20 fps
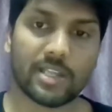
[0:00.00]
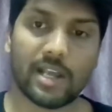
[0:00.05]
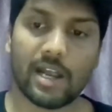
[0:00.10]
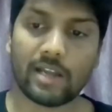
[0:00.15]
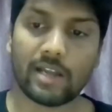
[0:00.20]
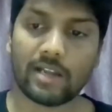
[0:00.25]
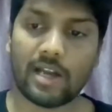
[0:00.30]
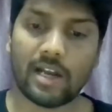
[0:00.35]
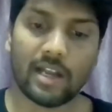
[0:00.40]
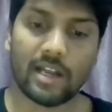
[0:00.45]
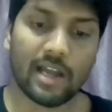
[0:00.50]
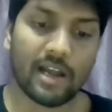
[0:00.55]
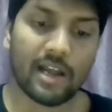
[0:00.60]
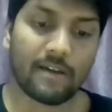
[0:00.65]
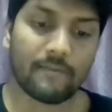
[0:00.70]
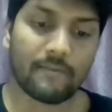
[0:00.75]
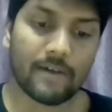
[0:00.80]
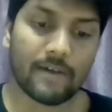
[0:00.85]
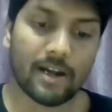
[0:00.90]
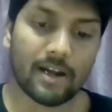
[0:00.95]
And I
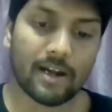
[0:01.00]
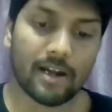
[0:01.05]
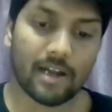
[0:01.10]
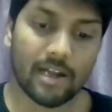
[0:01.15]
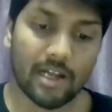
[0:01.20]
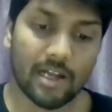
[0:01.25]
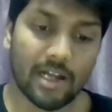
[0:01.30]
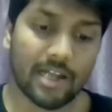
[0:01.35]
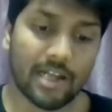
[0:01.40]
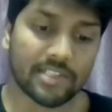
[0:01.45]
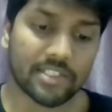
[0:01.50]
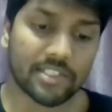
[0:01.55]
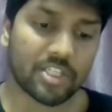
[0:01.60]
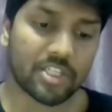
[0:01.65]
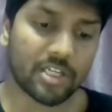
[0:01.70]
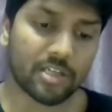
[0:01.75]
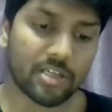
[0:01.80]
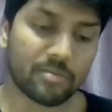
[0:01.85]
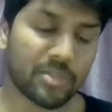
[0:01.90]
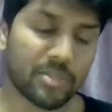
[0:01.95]
have, as a
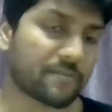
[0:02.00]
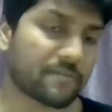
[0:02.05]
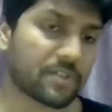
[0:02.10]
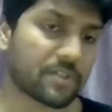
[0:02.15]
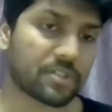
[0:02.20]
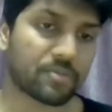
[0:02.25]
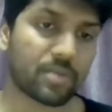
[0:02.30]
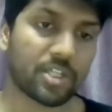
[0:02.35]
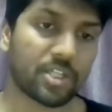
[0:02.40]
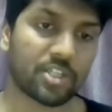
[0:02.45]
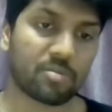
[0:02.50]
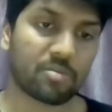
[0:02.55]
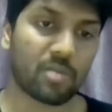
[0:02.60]
chairman for Swedish